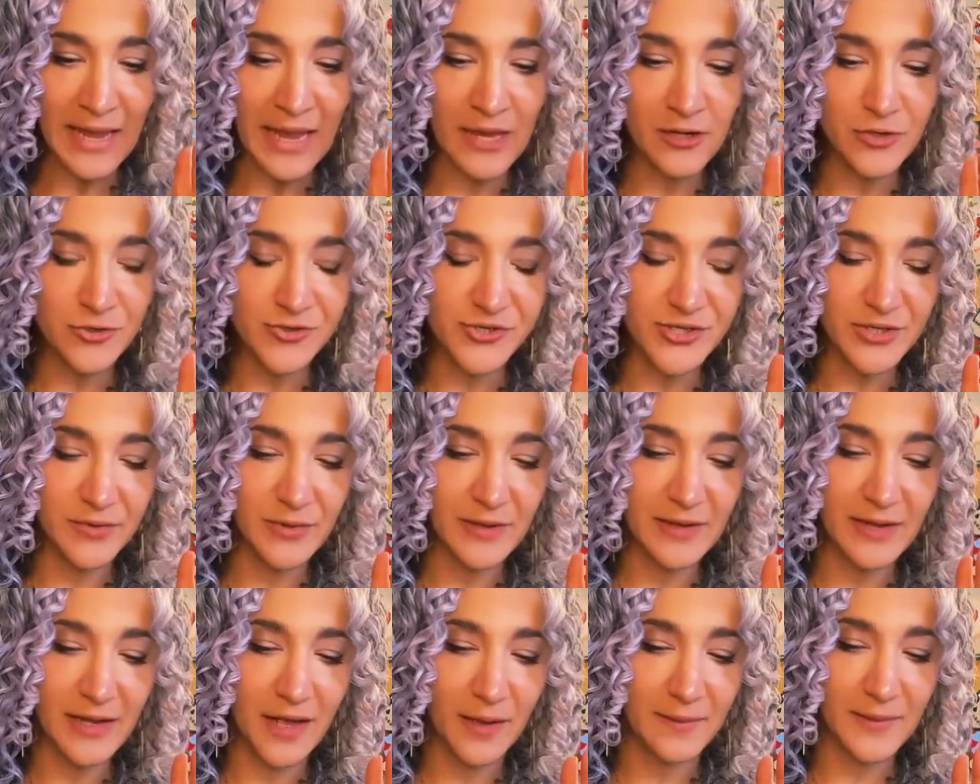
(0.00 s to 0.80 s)

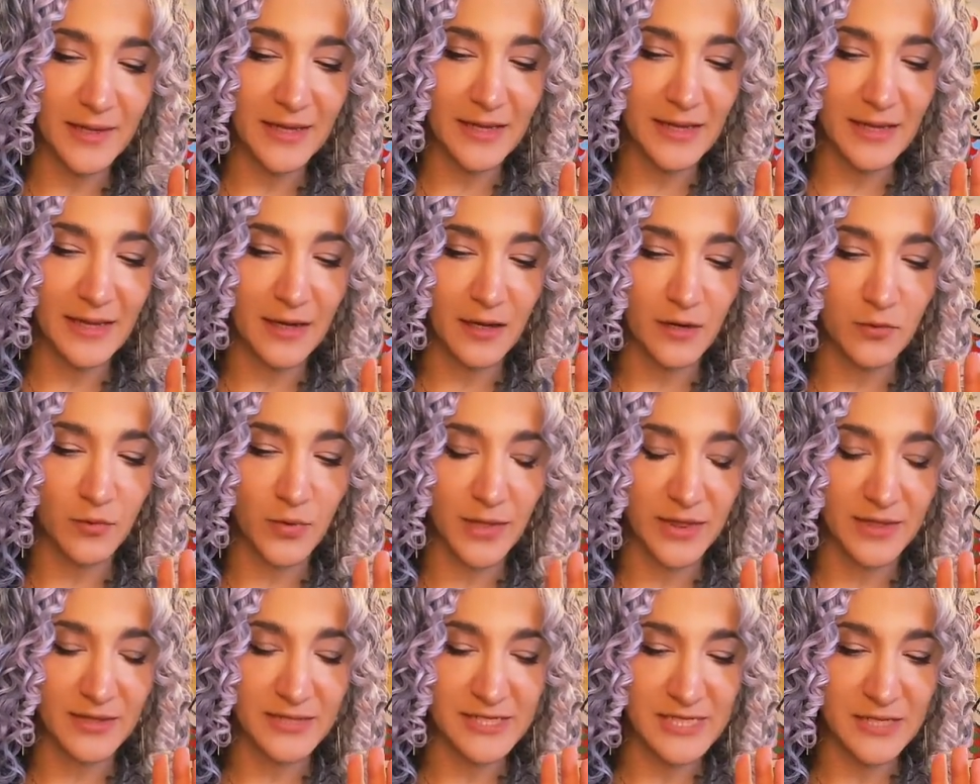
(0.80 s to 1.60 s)
Energy coming
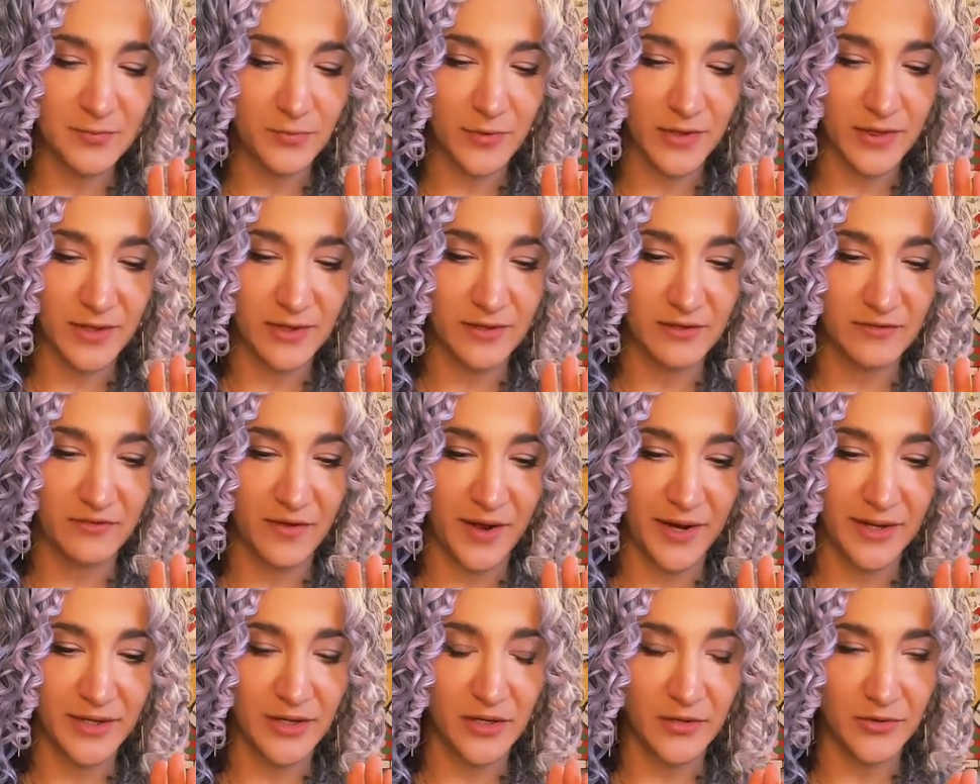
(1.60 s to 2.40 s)
with deep within
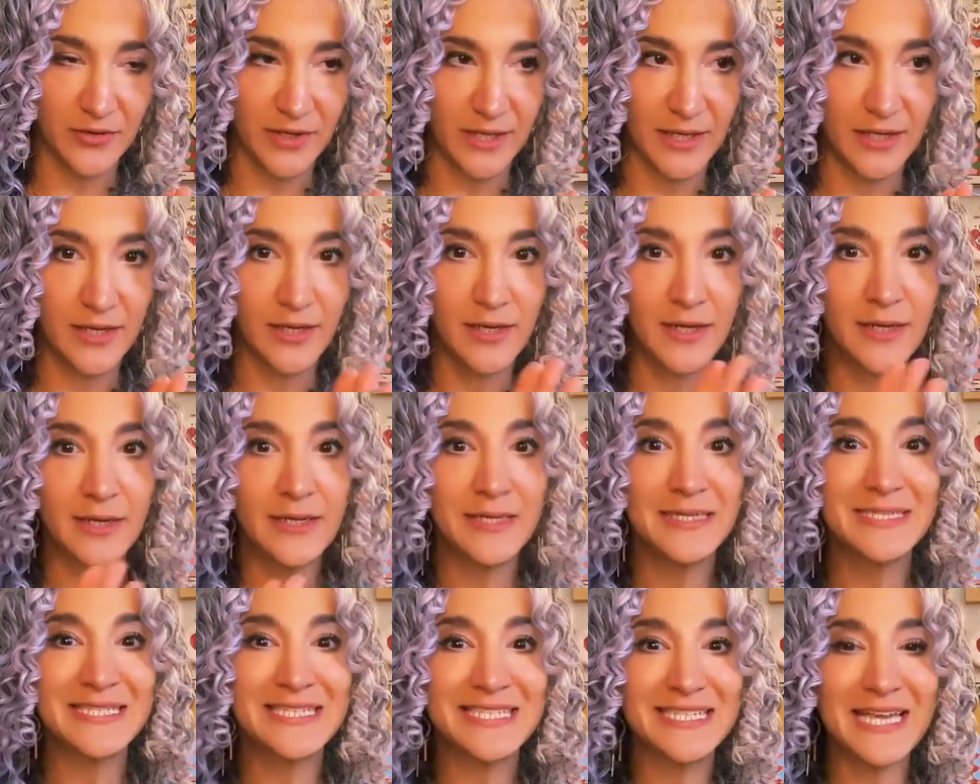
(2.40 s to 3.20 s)
divine union.
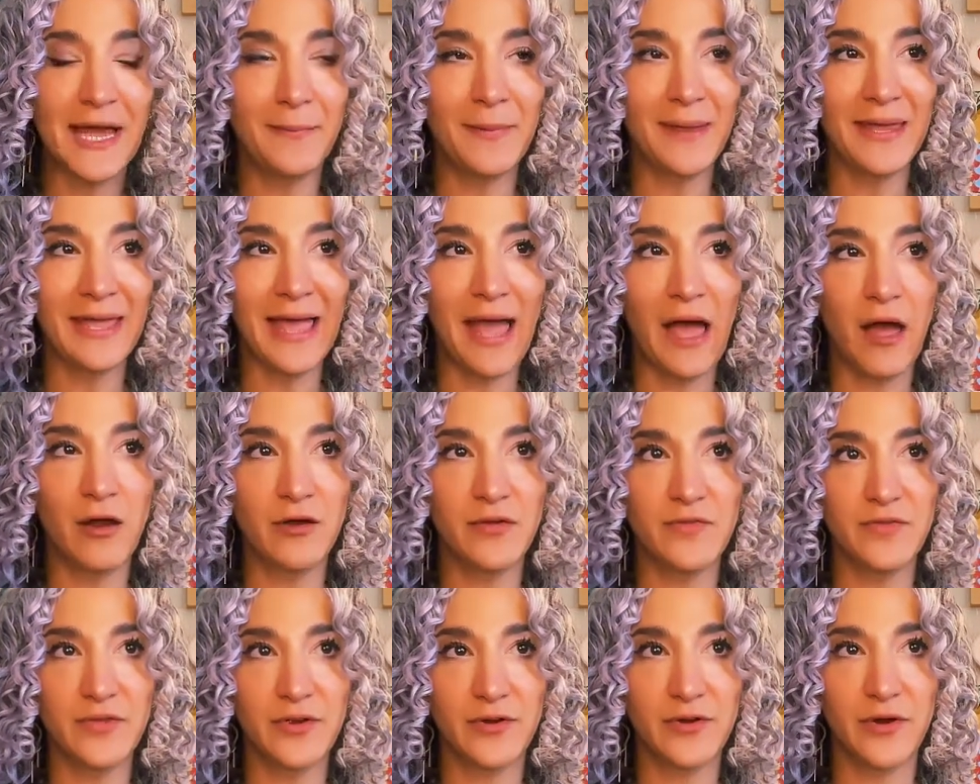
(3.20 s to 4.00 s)
Stepping
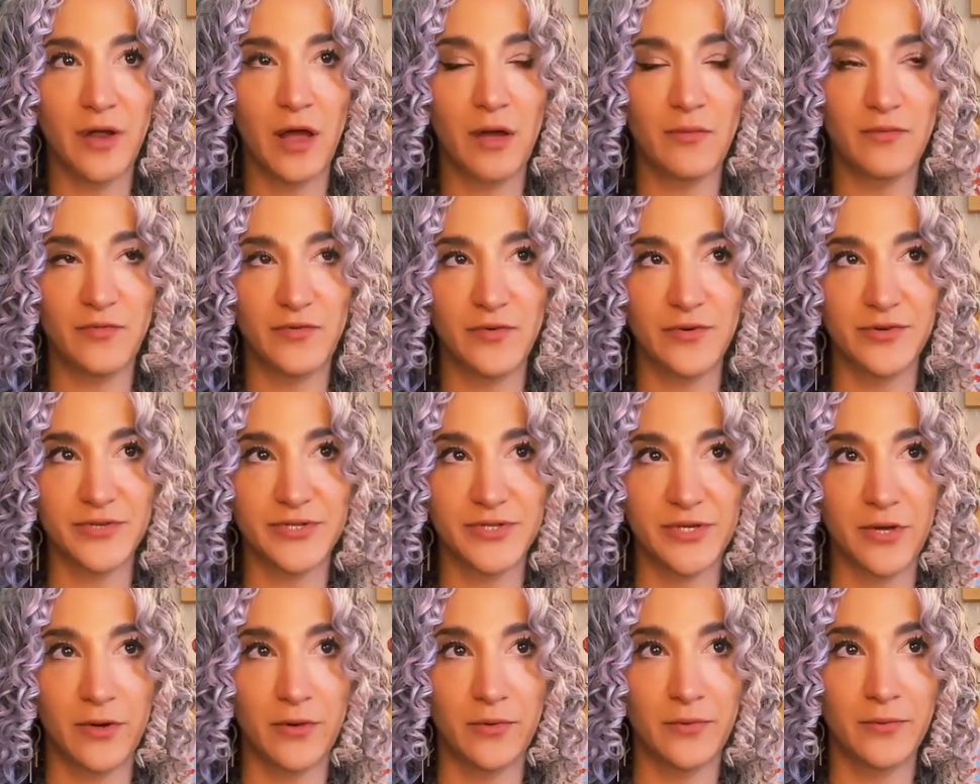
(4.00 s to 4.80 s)
out of their
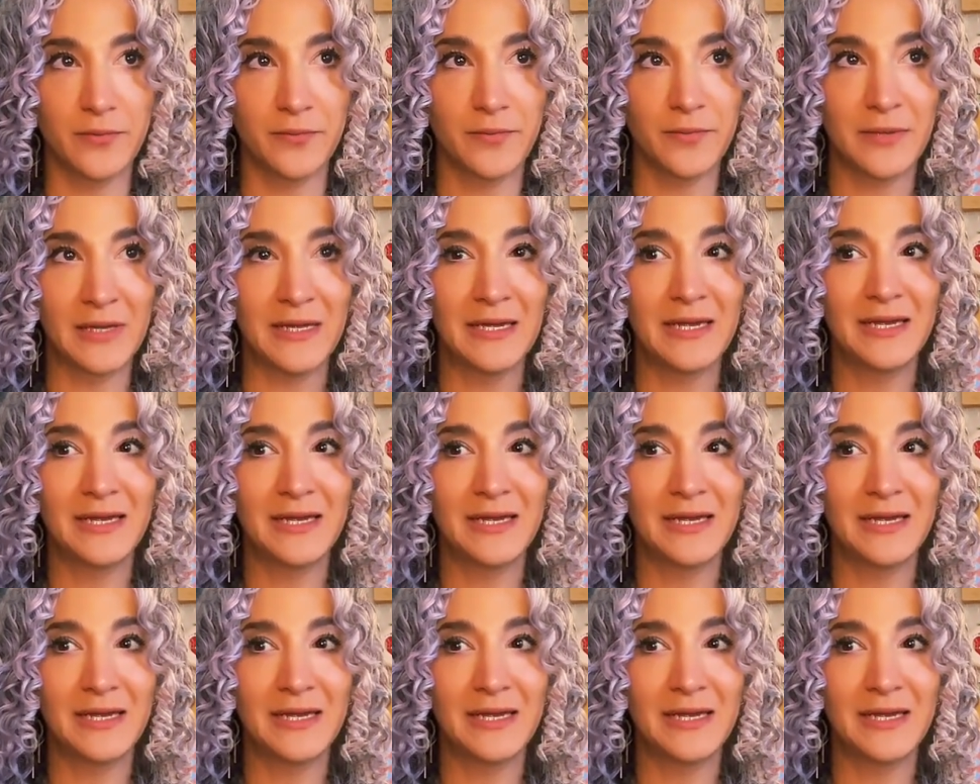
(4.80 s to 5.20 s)
comfort zone.